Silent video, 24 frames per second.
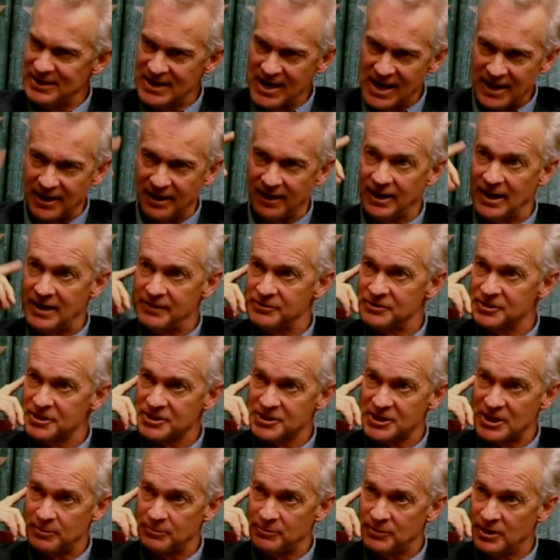9 11, the
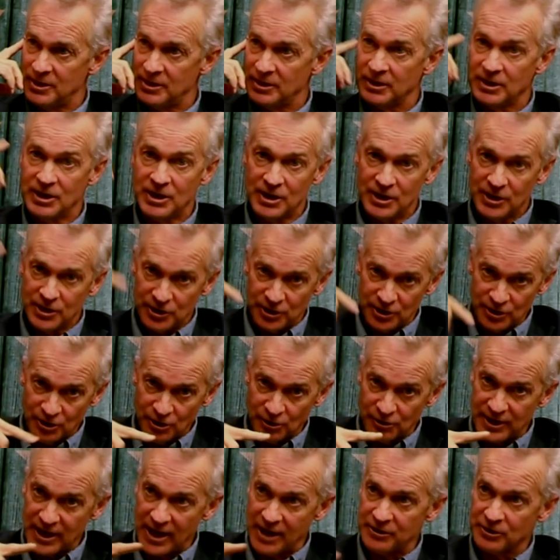same thing. You
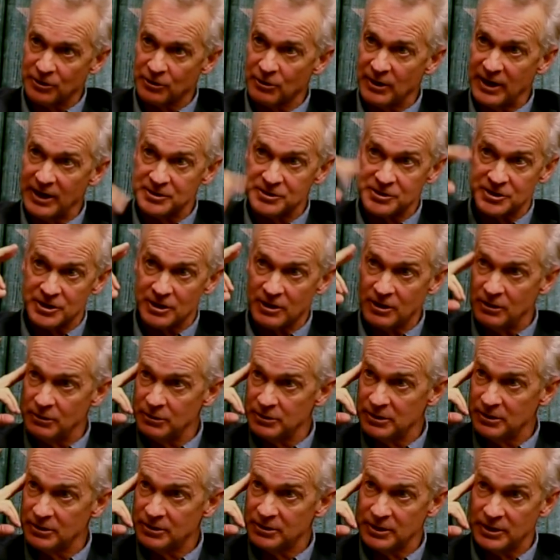go down to ground zero
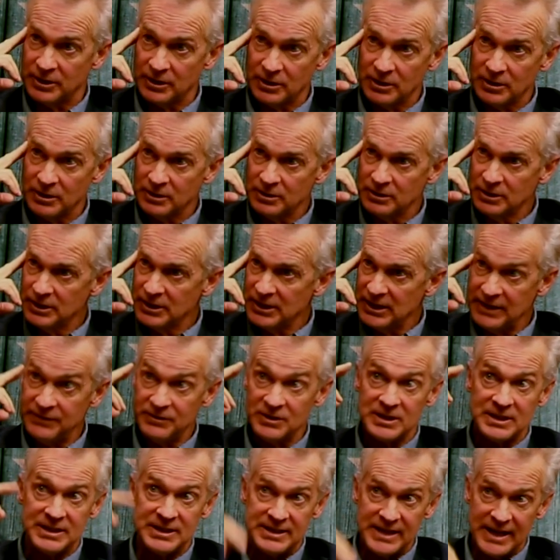and you think,
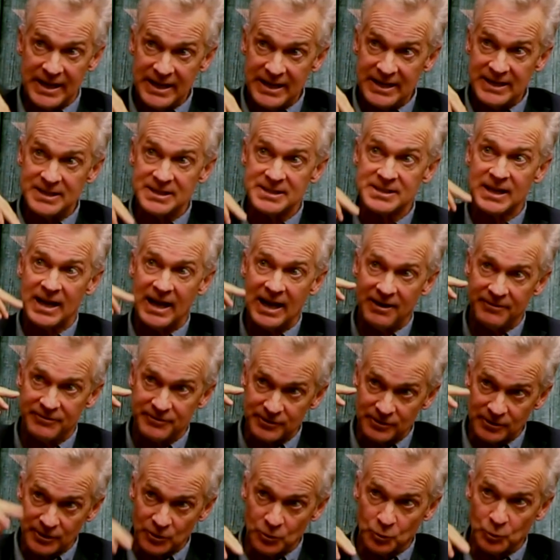even days
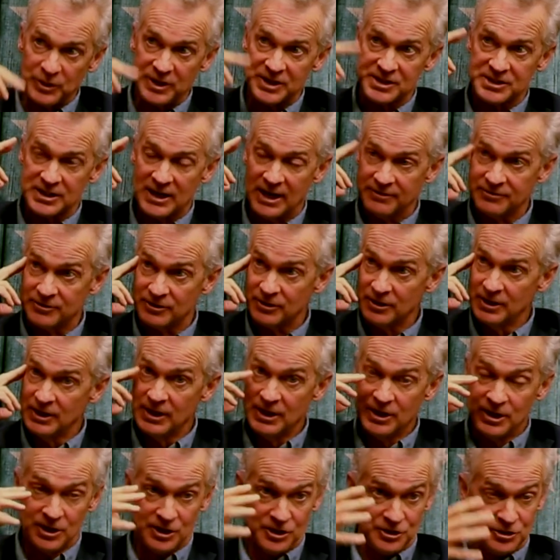after and yeah. weeks after,
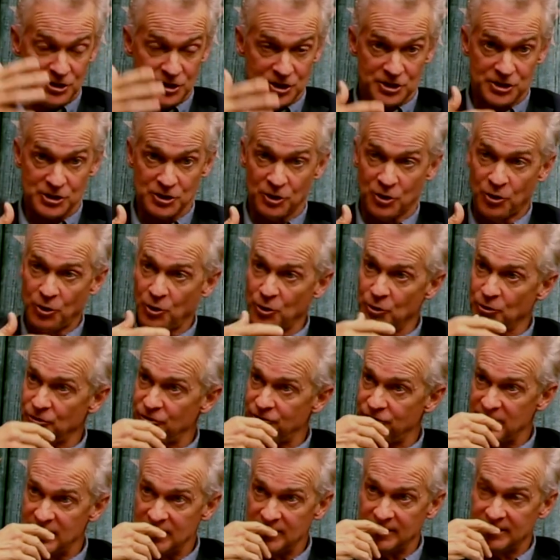just the whole
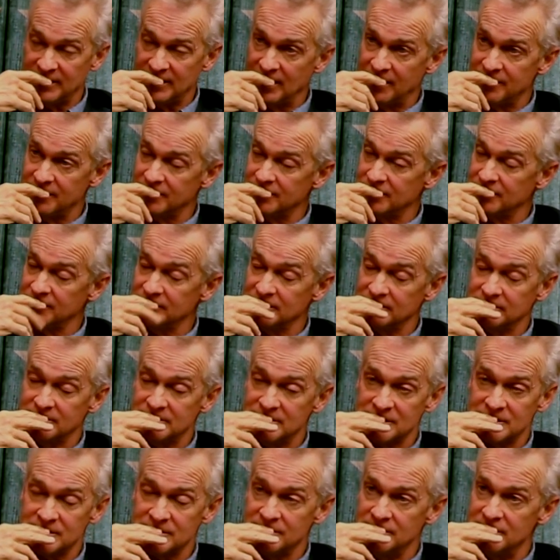feeling down there,
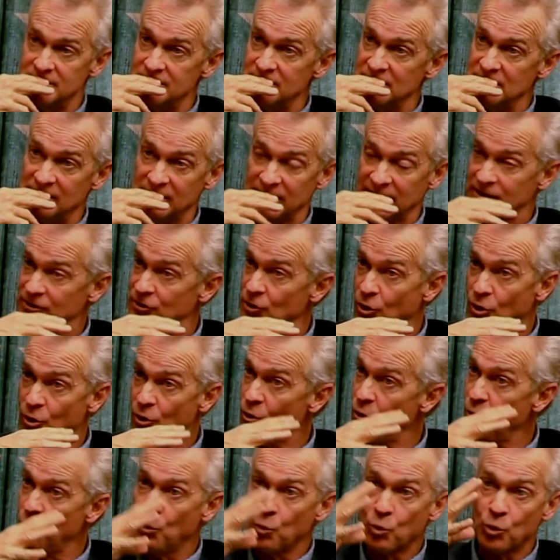just like the
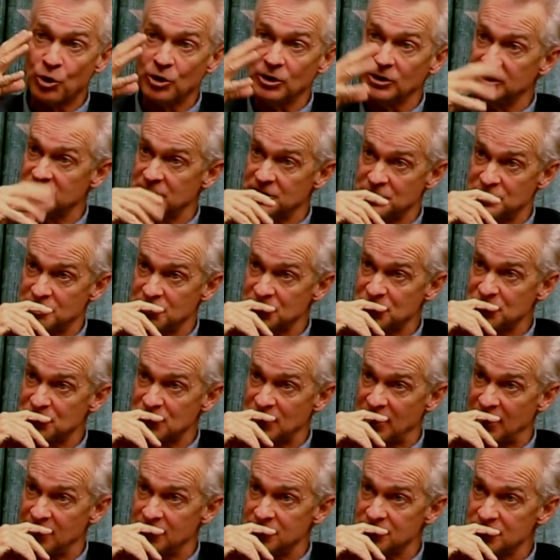whole world has just
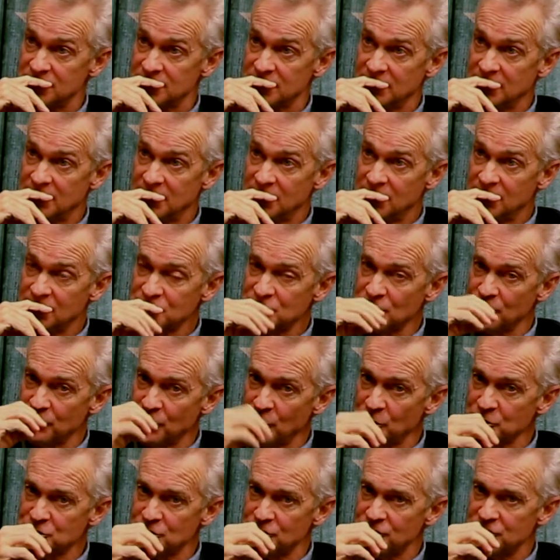changed. Yeah. So
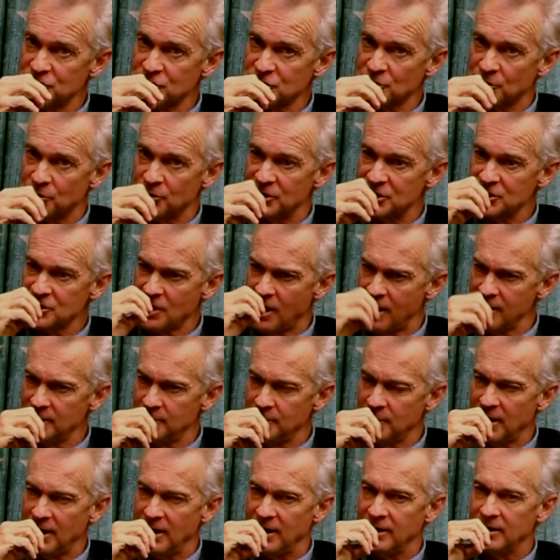those are the stories
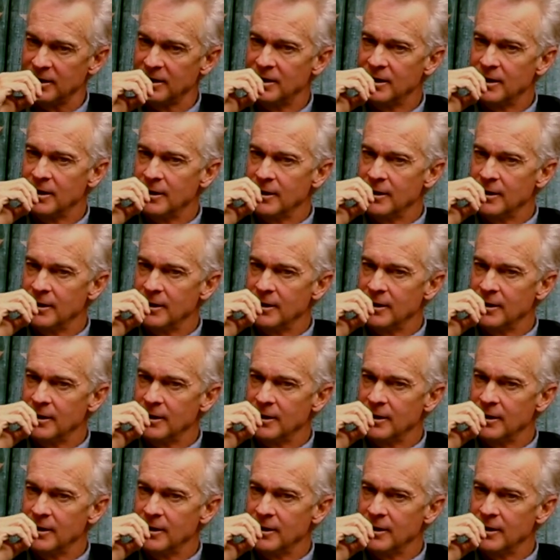Columbine,